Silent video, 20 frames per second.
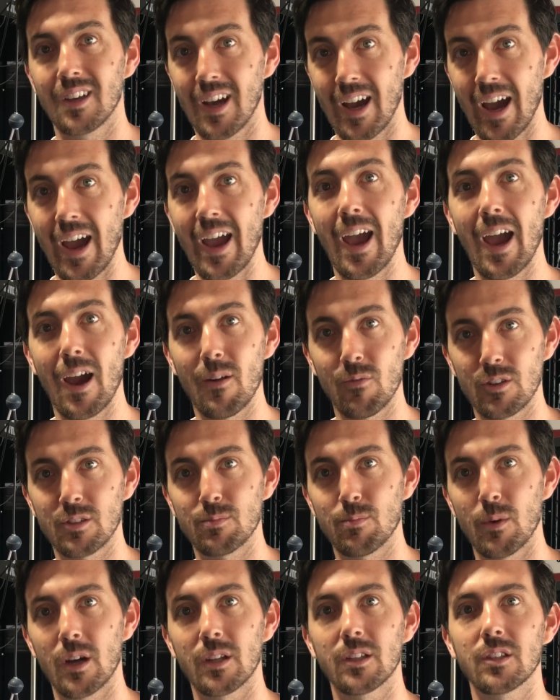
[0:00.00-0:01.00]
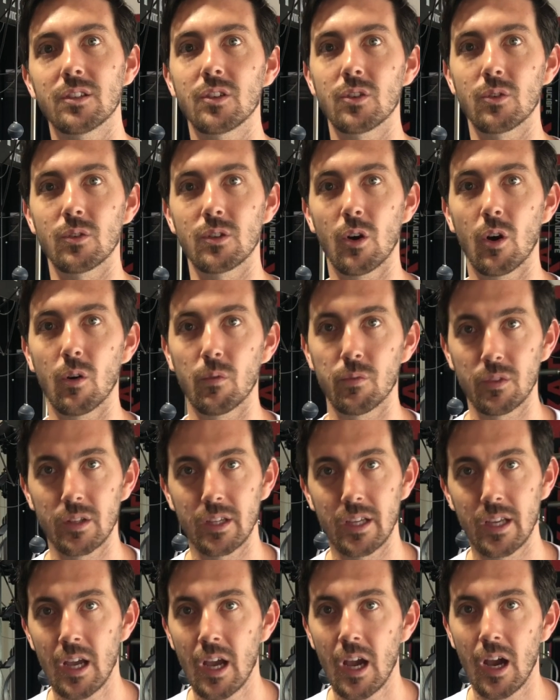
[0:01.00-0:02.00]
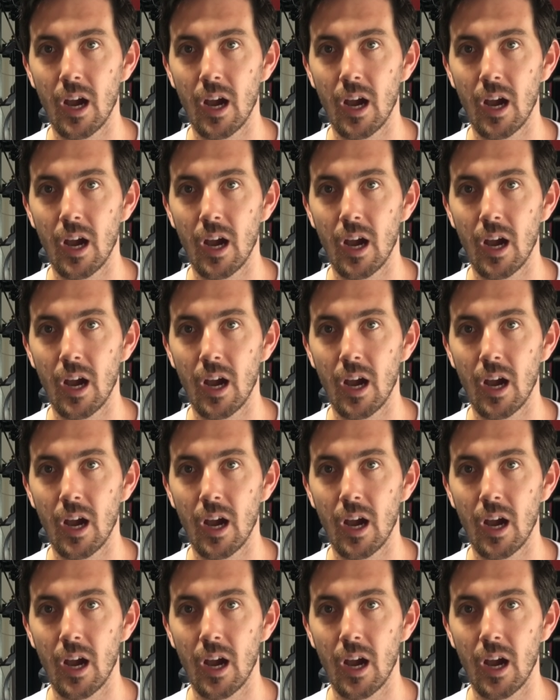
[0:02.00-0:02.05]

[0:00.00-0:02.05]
I have responded to you, and hopefully